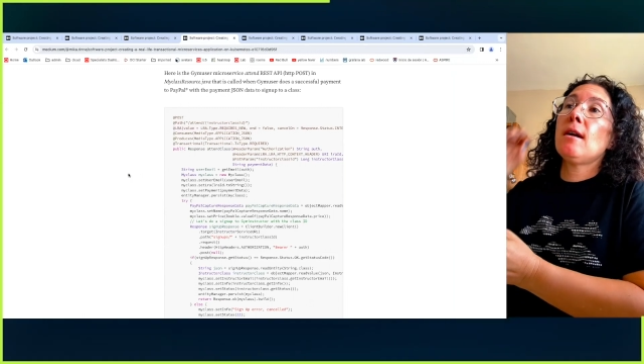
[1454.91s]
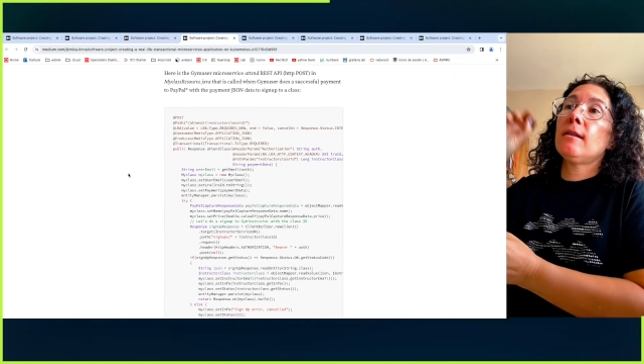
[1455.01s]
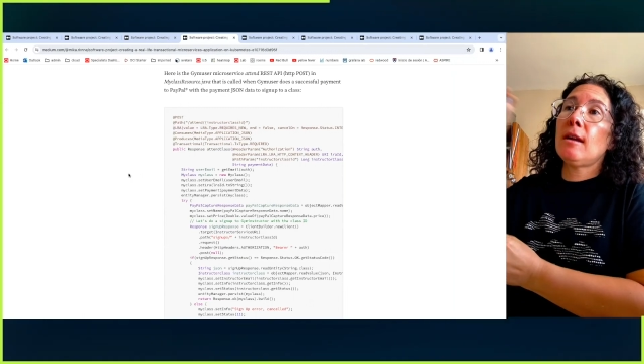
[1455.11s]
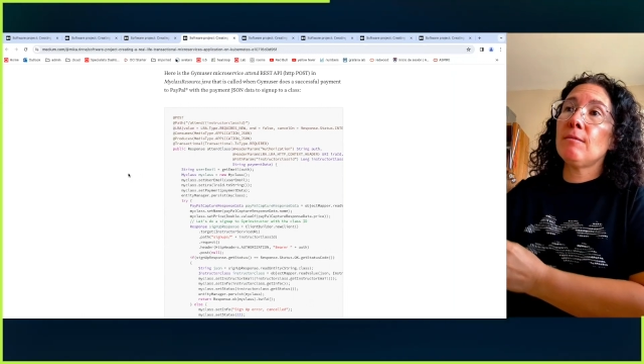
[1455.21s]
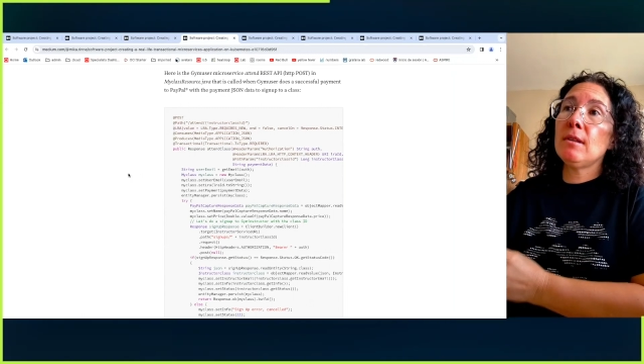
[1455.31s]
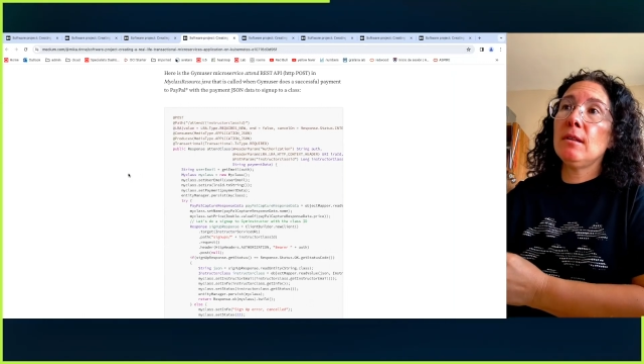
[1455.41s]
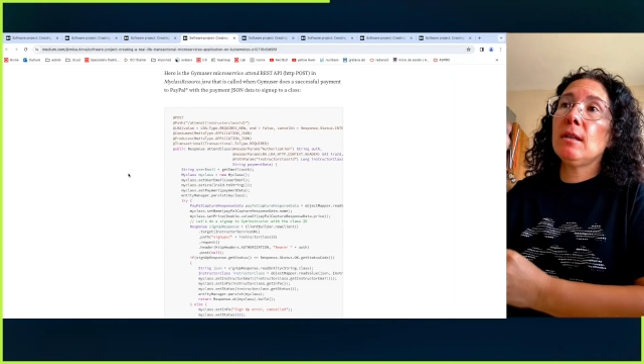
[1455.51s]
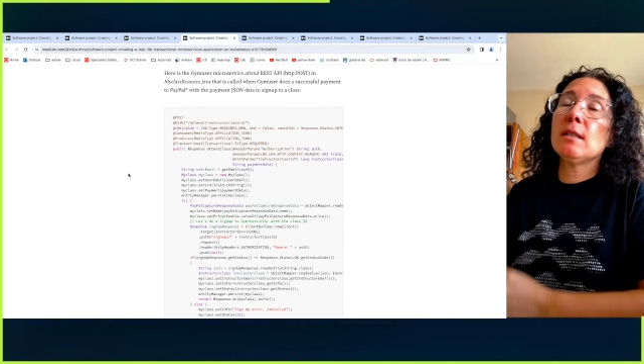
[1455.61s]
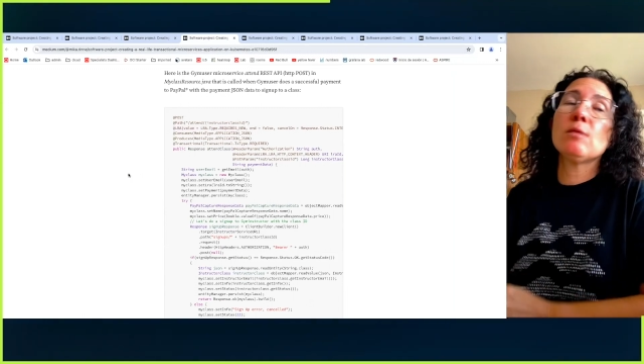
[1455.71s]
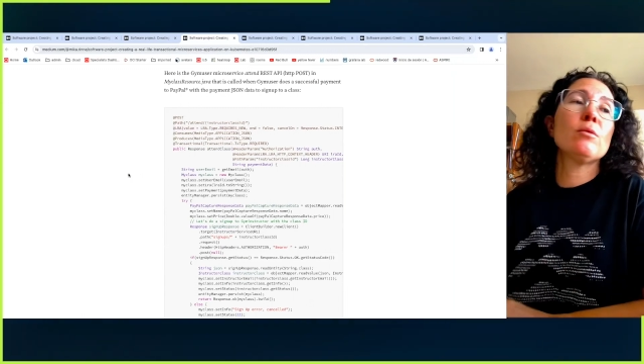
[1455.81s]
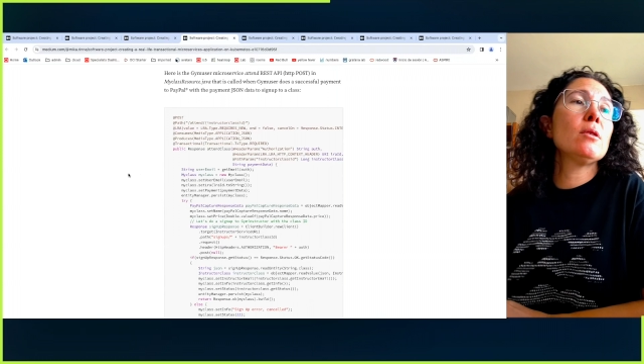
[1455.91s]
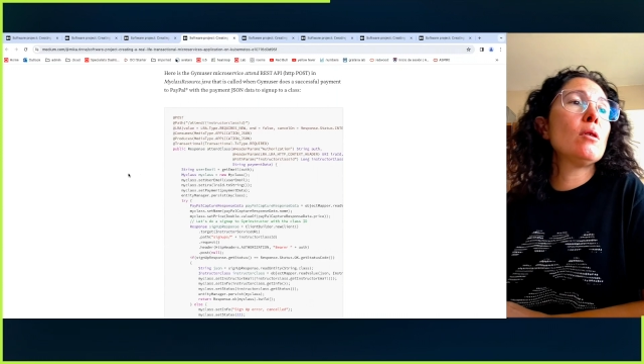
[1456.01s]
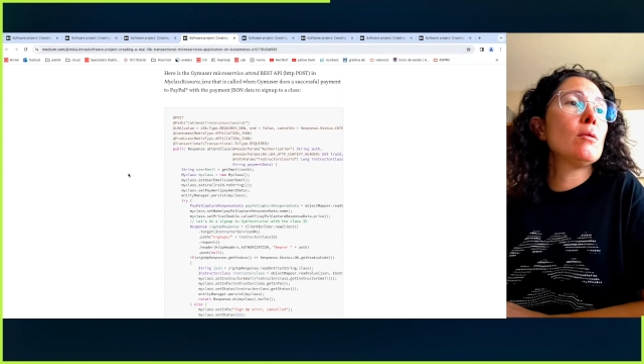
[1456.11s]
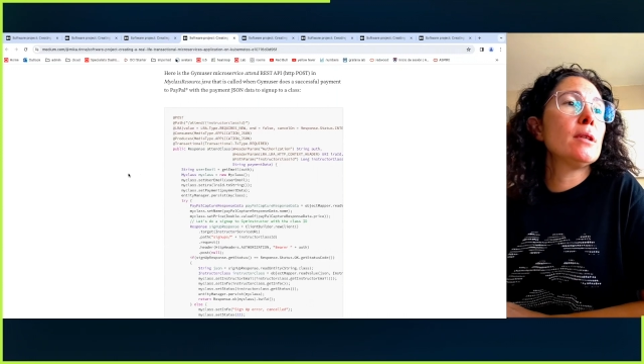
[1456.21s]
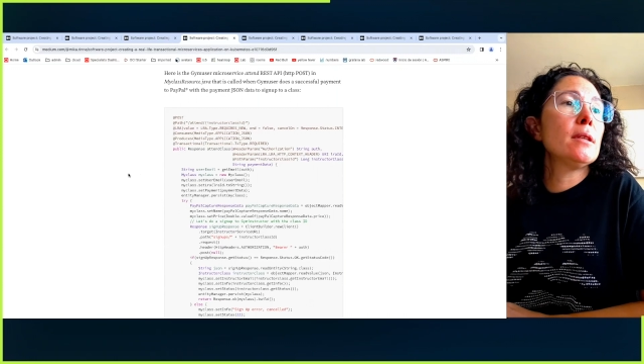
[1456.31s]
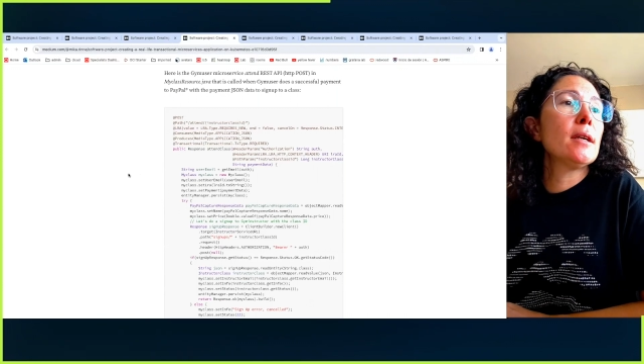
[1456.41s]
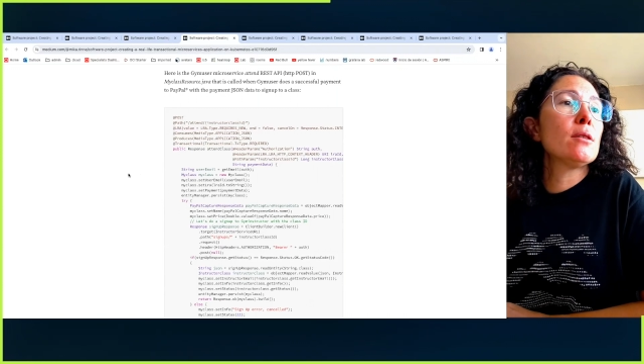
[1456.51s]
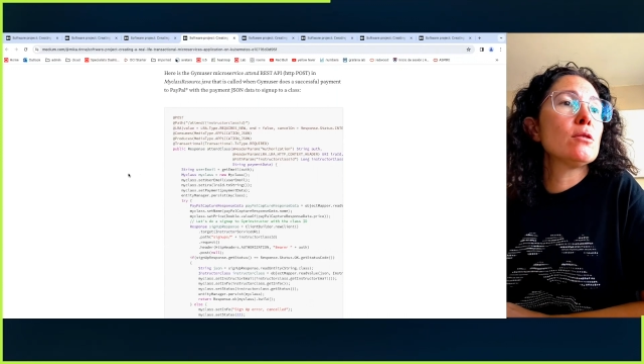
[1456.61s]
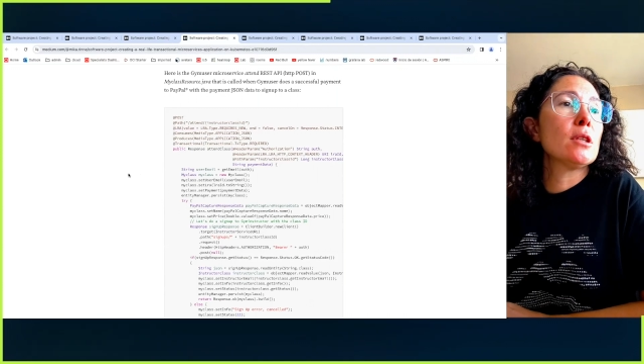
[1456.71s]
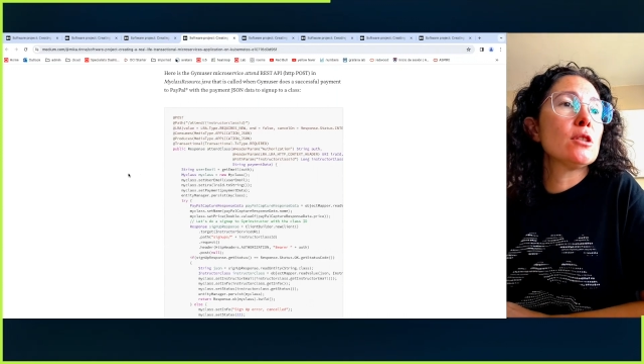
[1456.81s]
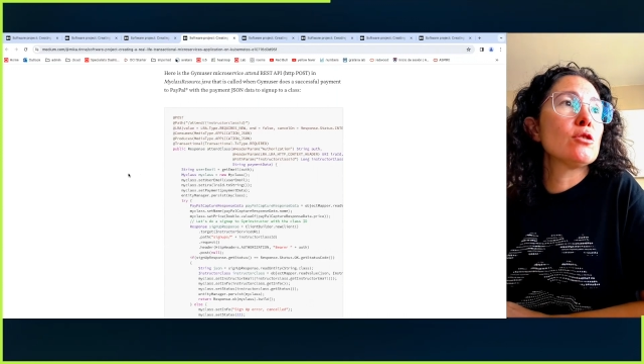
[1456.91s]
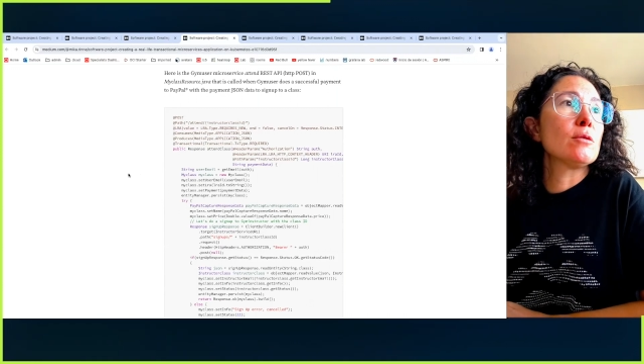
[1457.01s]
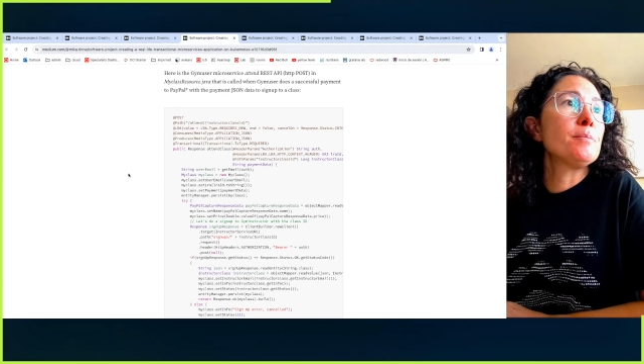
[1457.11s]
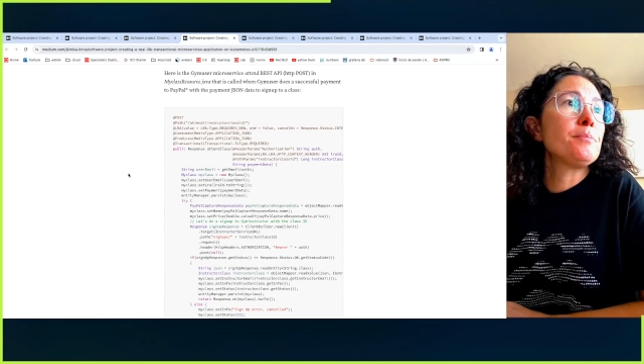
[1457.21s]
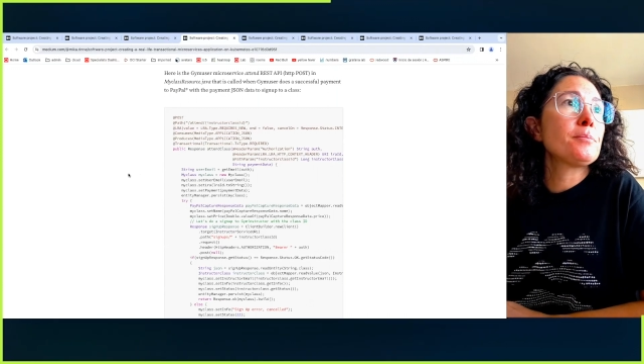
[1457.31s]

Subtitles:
and everything else will go in the annotation.